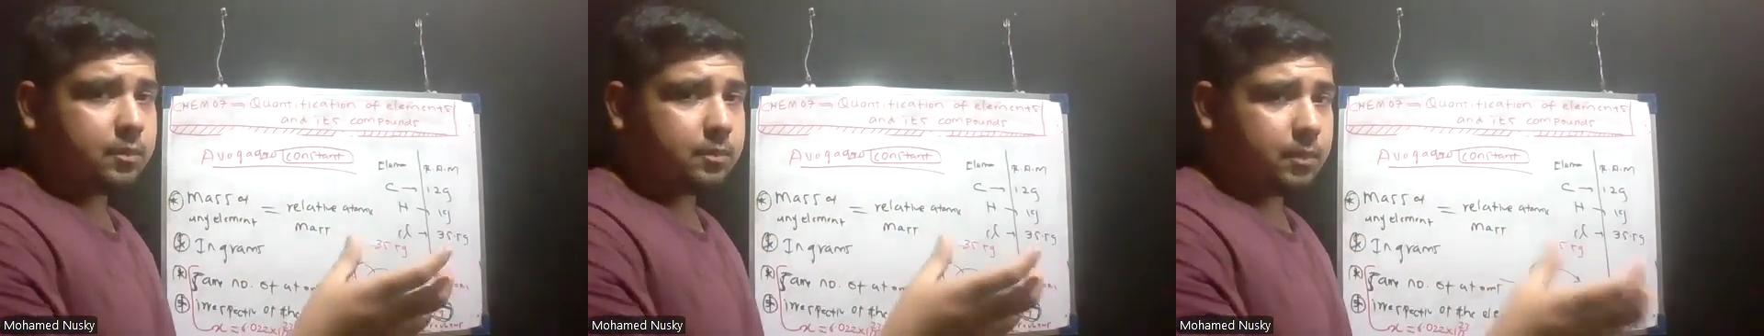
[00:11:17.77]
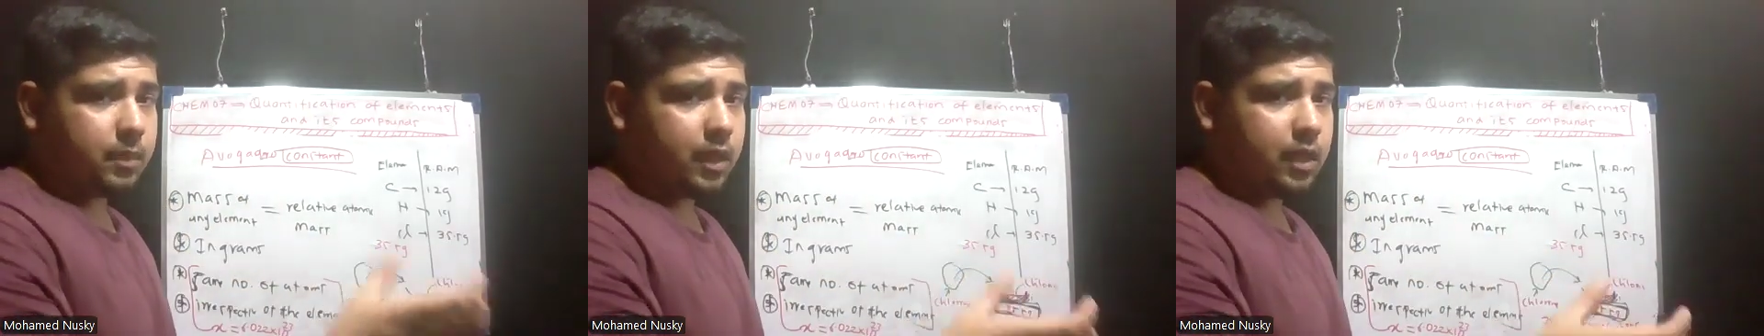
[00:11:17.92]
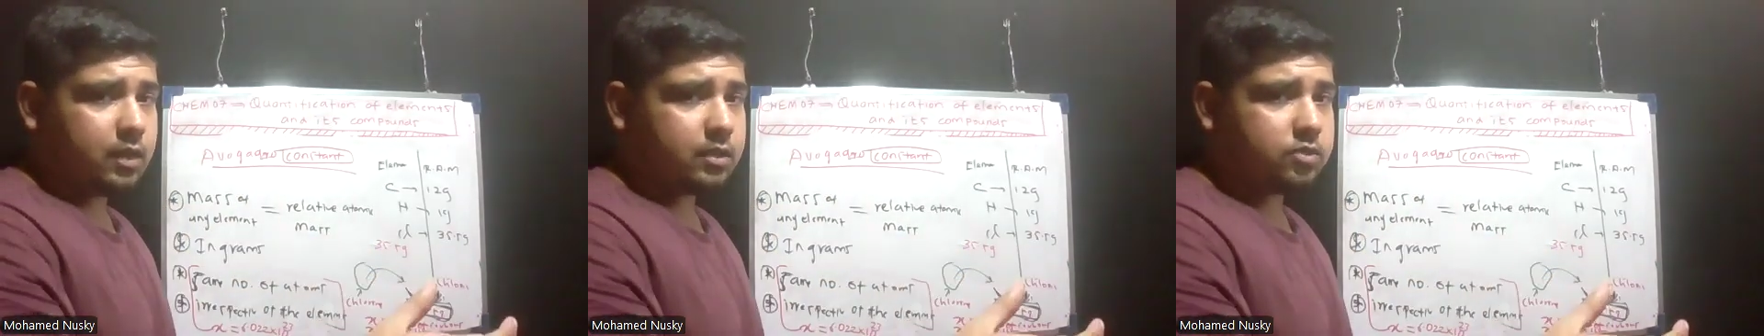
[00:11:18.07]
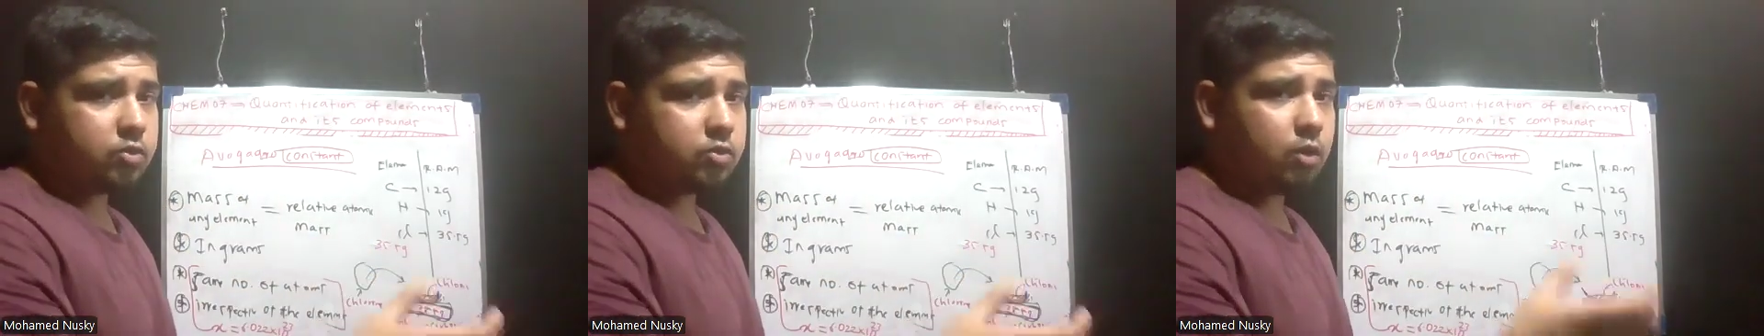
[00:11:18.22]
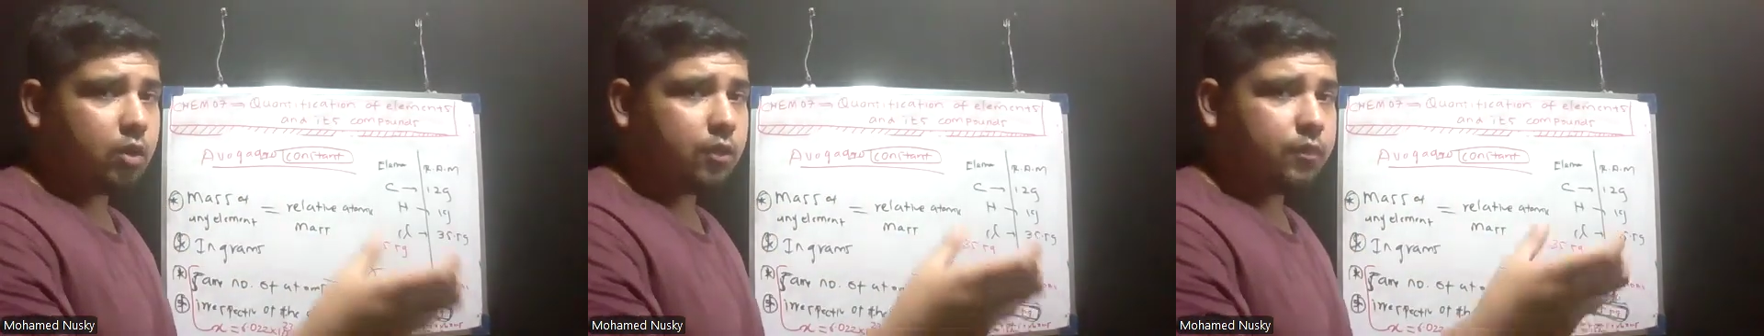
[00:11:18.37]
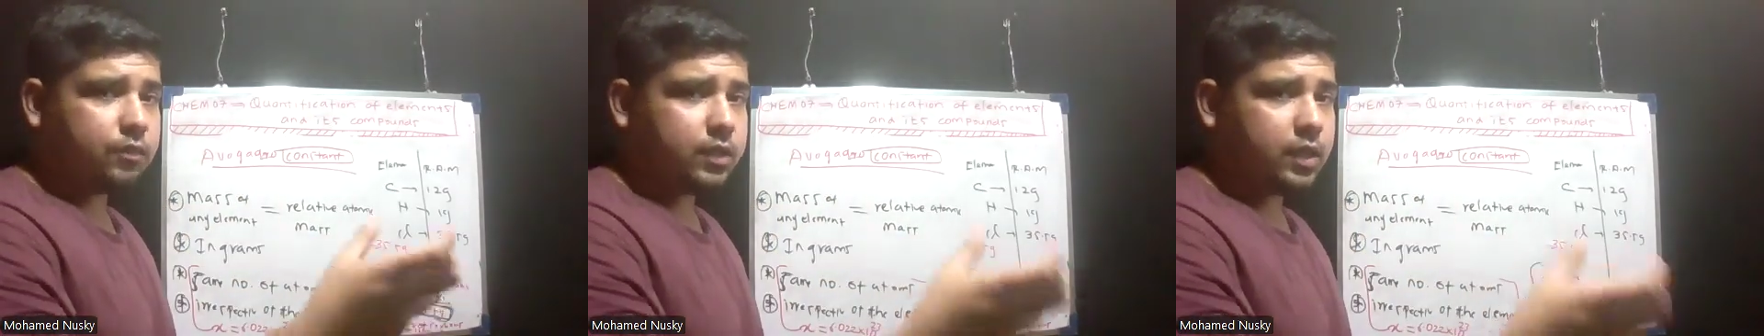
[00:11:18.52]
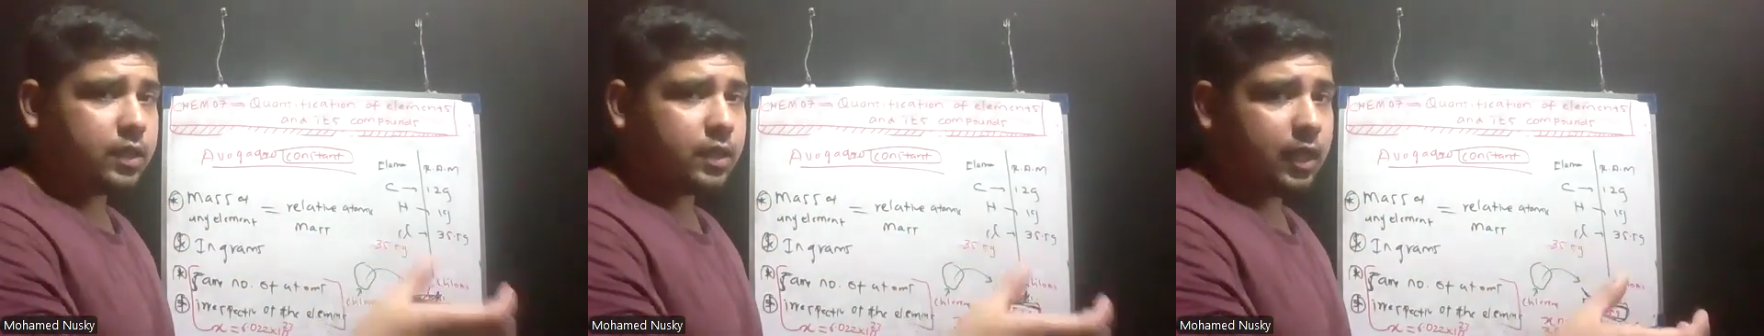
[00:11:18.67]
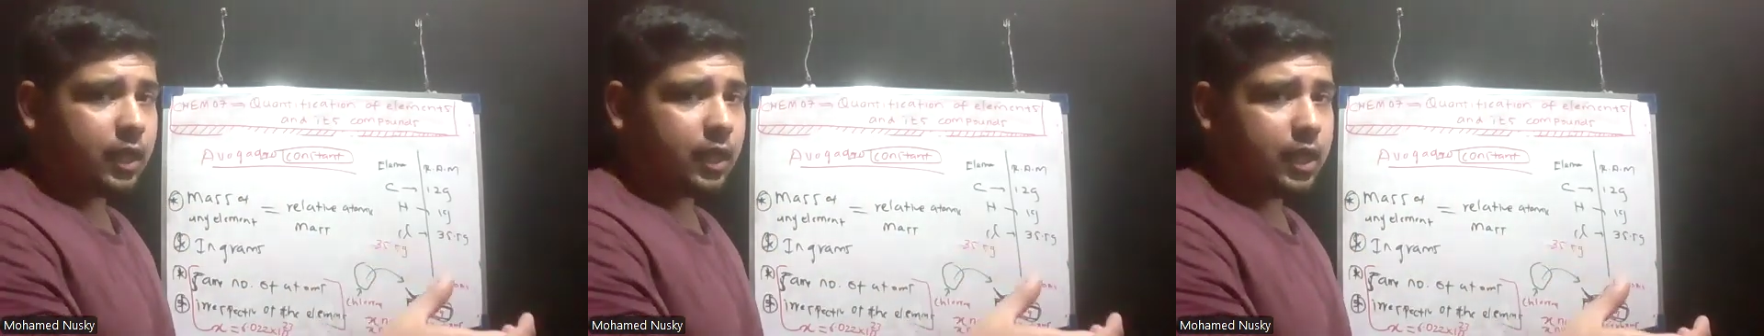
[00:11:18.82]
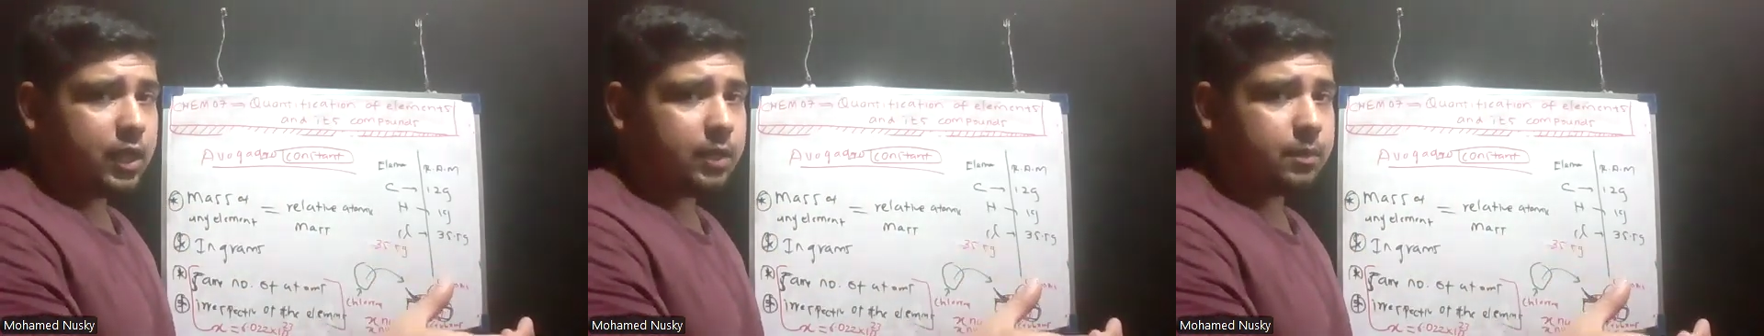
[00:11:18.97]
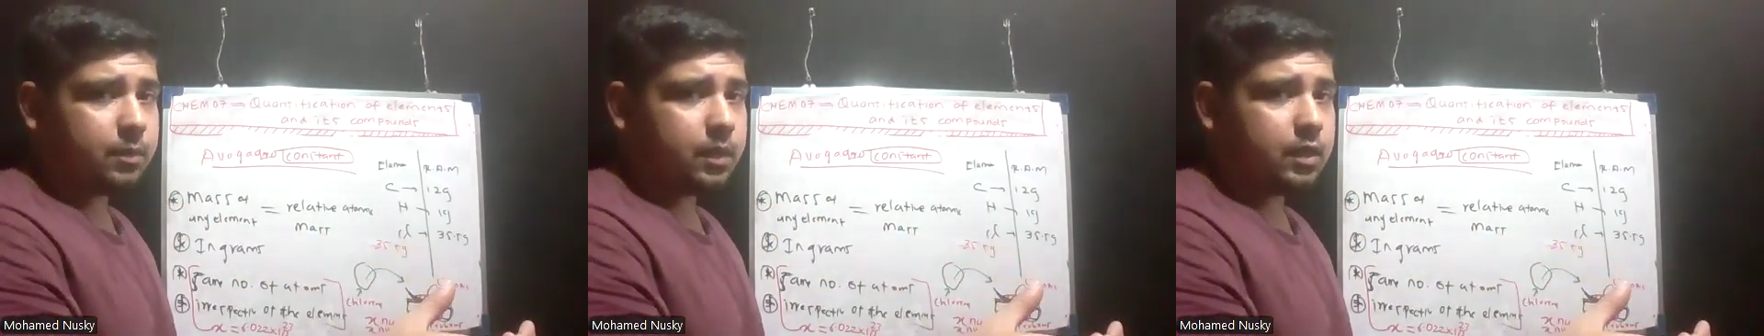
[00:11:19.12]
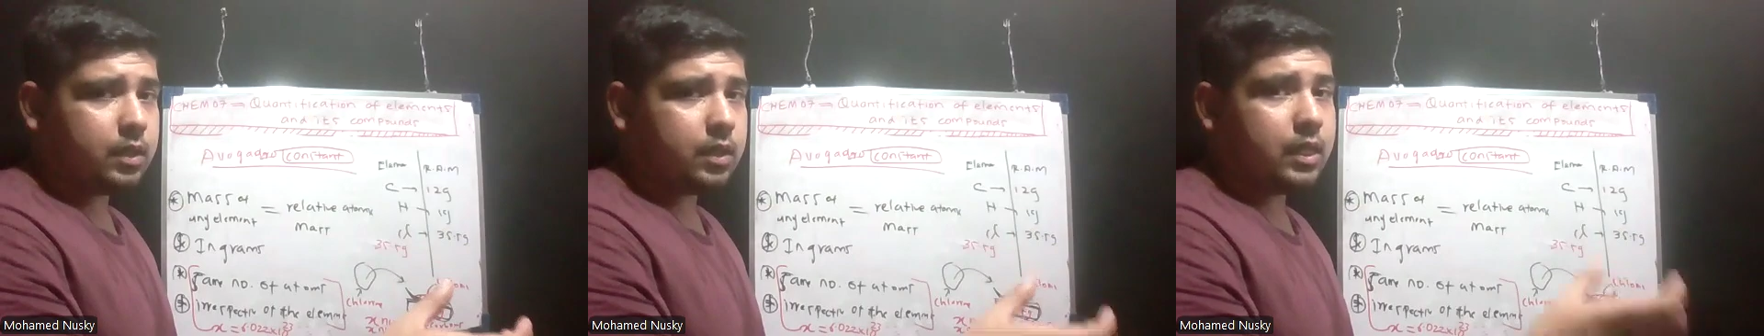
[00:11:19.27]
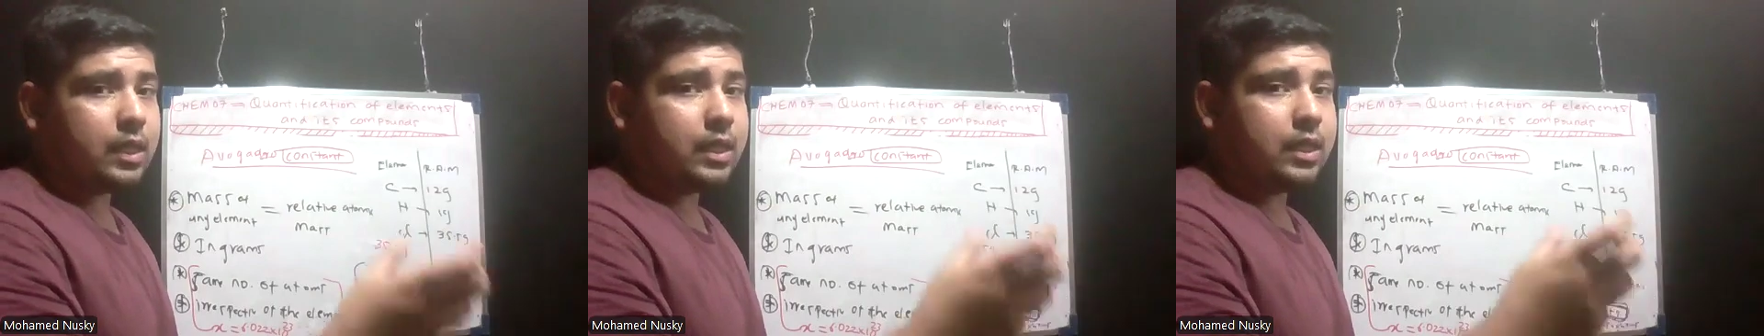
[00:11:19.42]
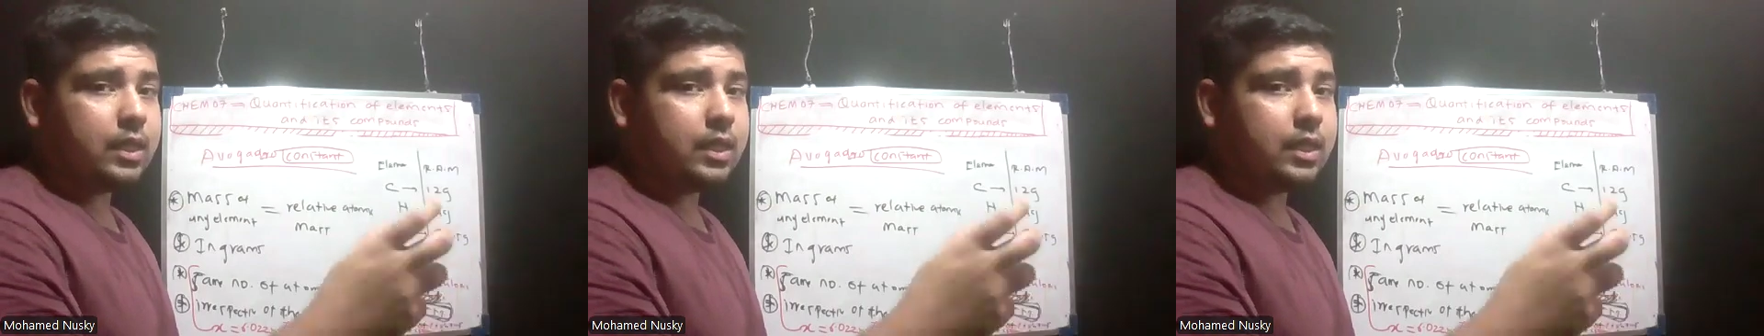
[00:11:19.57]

mass of that element